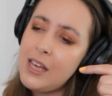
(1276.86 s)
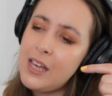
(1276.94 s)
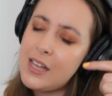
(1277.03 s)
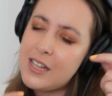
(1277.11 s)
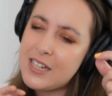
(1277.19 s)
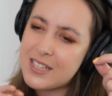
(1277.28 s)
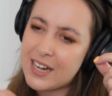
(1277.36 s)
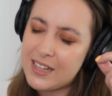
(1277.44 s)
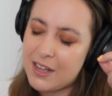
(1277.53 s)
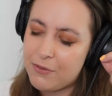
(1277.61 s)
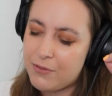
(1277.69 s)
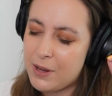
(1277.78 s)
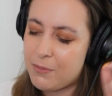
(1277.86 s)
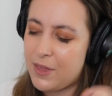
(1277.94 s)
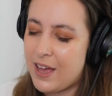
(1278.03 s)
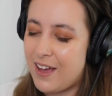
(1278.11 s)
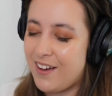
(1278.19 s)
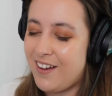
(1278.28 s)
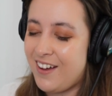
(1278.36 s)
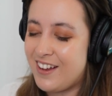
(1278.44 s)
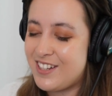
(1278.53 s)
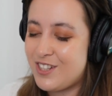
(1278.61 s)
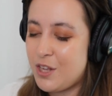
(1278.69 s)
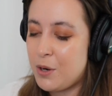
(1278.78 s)
And then he's getting that flip there. Oh,
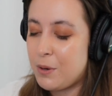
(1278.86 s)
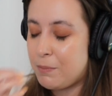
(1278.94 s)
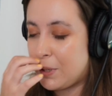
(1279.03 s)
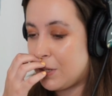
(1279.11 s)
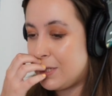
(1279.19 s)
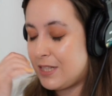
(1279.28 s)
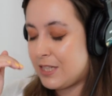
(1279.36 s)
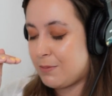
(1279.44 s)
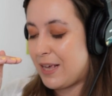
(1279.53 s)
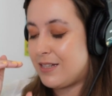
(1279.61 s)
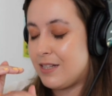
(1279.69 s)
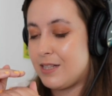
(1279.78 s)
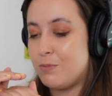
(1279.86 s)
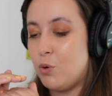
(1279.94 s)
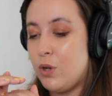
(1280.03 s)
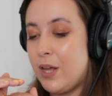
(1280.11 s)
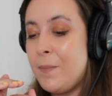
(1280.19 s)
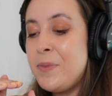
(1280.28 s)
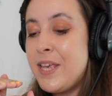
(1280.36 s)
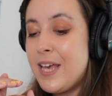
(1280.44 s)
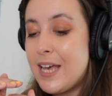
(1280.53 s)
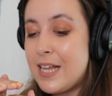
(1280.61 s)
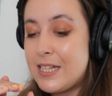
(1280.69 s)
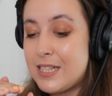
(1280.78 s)
it's so, because the space is smaller,
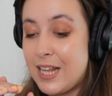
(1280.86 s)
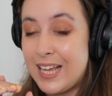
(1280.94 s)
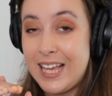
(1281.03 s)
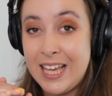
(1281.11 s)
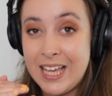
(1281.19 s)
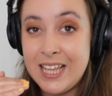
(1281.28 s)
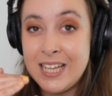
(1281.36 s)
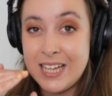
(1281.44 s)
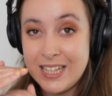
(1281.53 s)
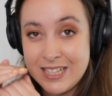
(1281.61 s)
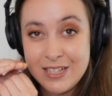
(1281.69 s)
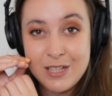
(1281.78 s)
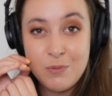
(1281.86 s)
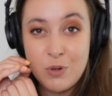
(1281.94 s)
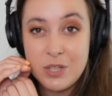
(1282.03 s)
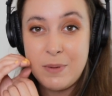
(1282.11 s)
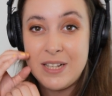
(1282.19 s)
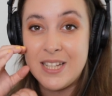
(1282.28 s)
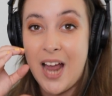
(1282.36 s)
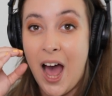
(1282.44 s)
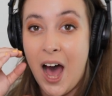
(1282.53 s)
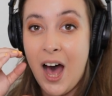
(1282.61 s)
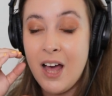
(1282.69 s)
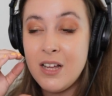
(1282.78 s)
it's like E, this is a smaller space than
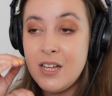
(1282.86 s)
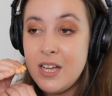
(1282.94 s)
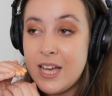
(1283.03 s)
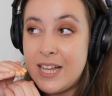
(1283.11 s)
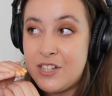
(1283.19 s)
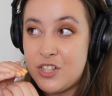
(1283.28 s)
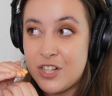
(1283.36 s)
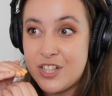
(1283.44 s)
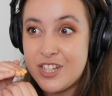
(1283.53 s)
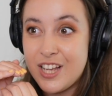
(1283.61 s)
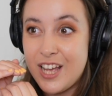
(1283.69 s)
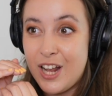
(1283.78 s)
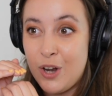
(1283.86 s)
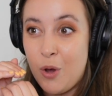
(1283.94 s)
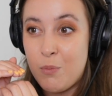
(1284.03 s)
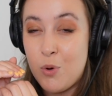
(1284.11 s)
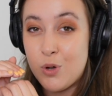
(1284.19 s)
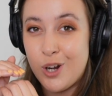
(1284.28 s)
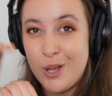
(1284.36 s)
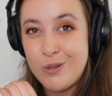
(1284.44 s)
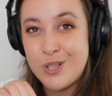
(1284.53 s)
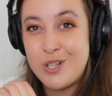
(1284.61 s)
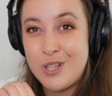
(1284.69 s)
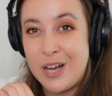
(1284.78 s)
R. It's just a lot more
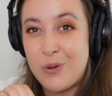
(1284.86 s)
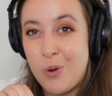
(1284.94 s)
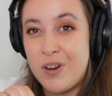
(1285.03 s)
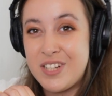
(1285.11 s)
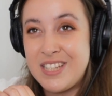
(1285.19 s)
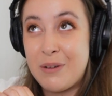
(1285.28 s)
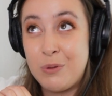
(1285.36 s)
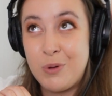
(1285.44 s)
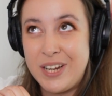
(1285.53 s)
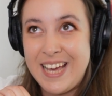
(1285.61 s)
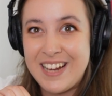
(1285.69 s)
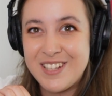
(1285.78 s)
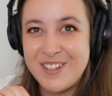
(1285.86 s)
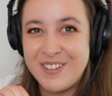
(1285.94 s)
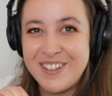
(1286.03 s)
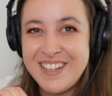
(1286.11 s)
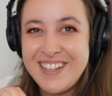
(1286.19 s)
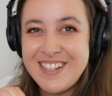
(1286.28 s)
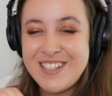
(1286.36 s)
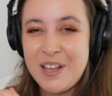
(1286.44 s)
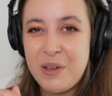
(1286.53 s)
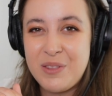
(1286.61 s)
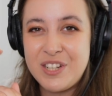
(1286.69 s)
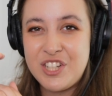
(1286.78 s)
closer to that quality that we want to get to.
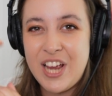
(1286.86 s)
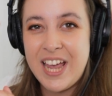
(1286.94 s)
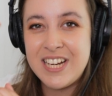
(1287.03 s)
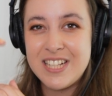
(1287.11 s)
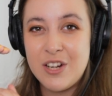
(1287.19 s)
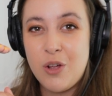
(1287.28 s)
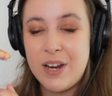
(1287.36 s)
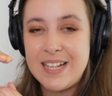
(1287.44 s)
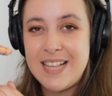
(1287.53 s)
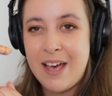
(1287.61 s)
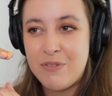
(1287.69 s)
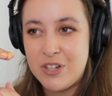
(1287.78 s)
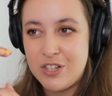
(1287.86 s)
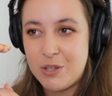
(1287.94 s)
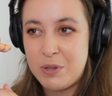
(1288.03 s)
So the change is a lot less evident.